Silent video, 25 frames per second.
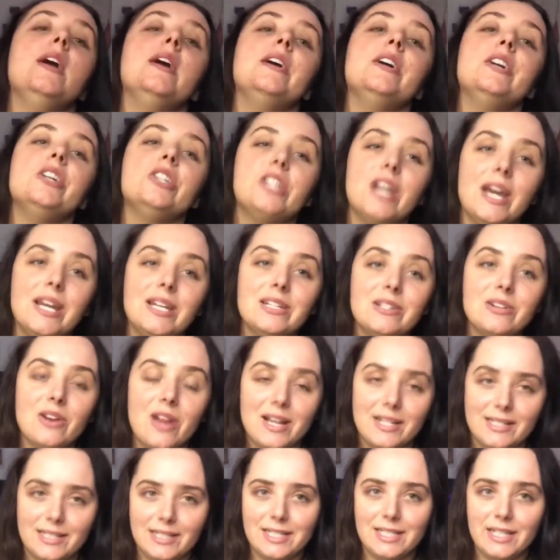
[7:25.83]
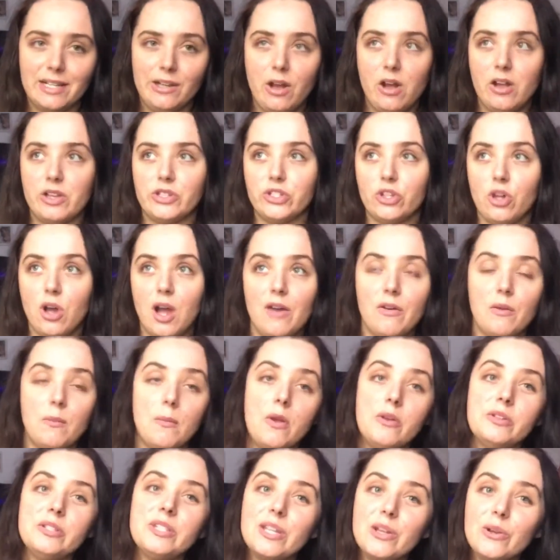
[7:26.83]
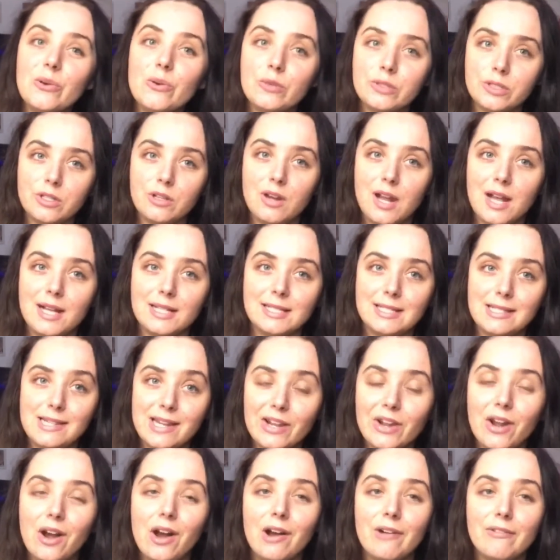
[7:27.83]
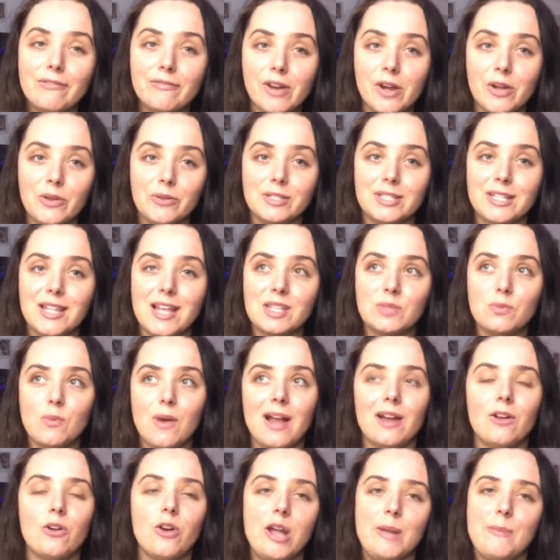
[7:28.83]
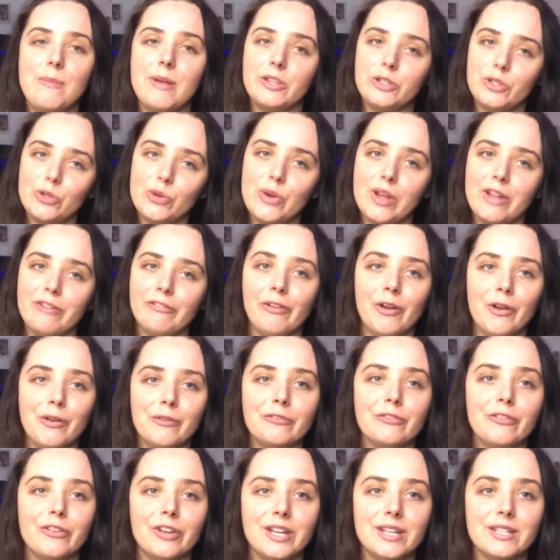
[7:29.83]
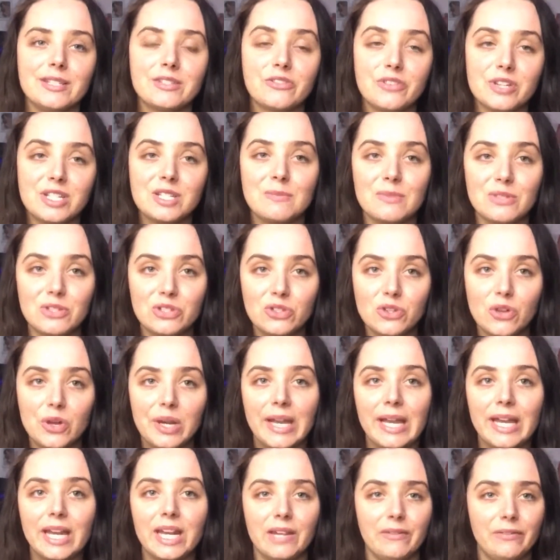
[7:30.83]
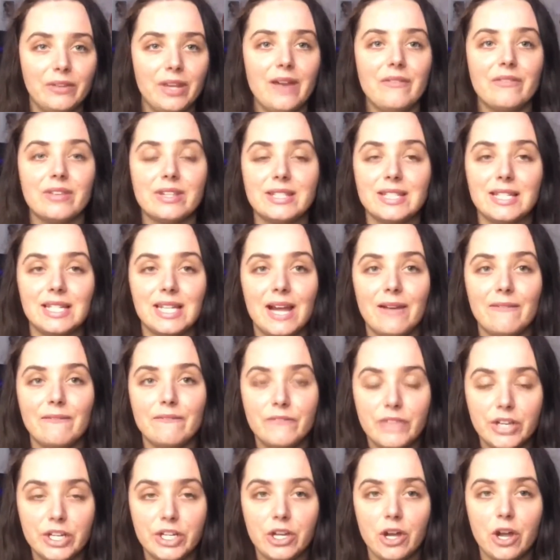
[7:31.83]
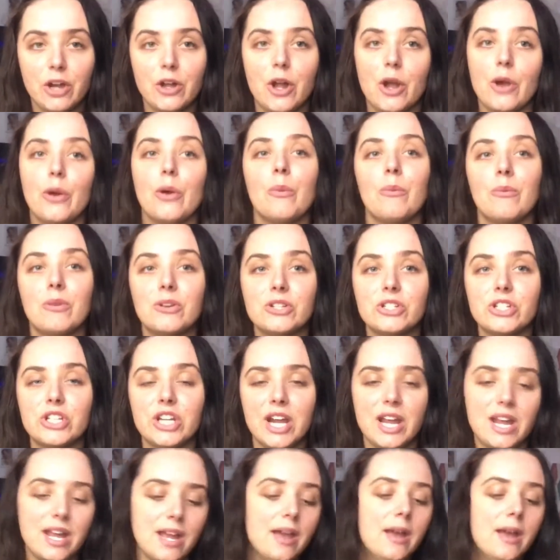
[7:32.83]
Jaden likes to nick our Sky remotes. He also likes to nick our phones. That's why I got him a toy phone for his Christmas stocking. If you haven't seen that video, go and watch it.